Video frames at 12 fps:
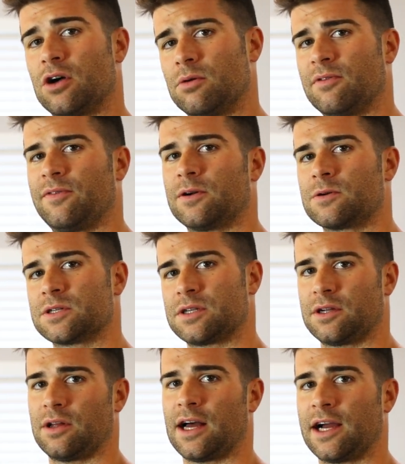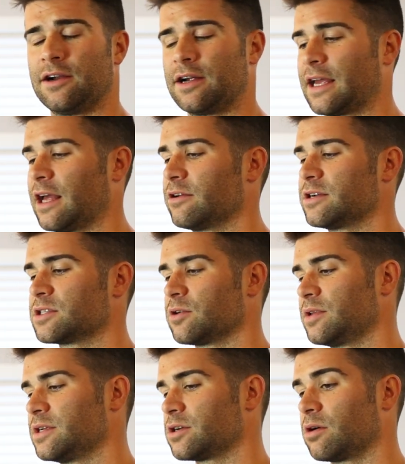almond flour is a little higher in calories,
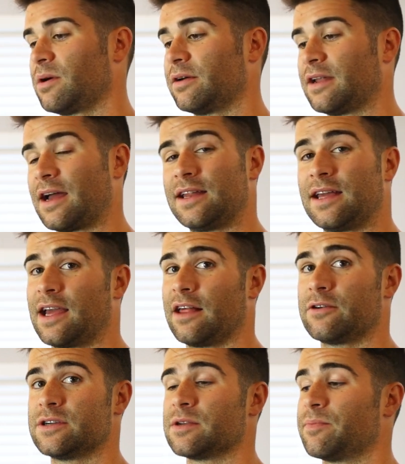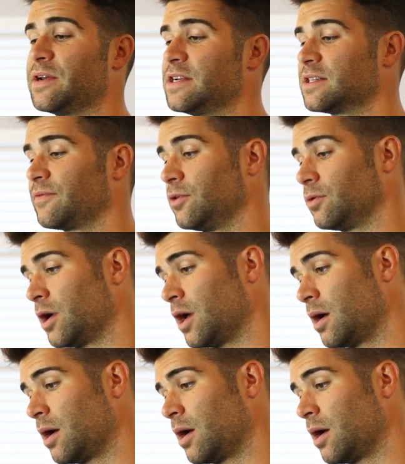so these are about 90 calories a piece if you